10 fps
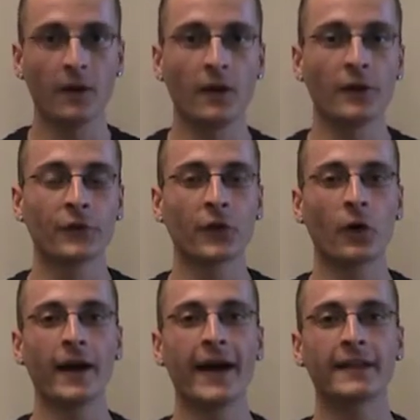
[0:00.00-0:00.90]
So
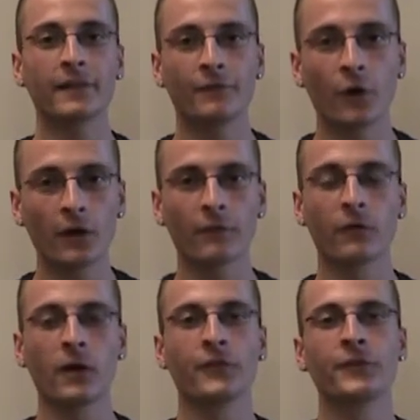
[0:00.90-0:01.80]
at the very
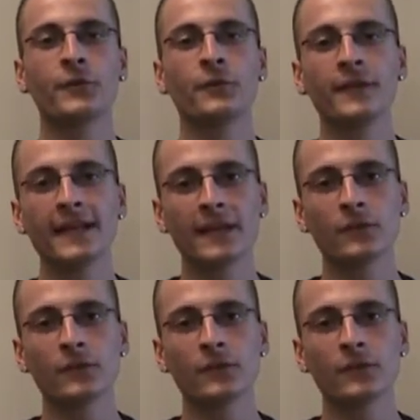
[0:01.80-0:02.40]
first, you need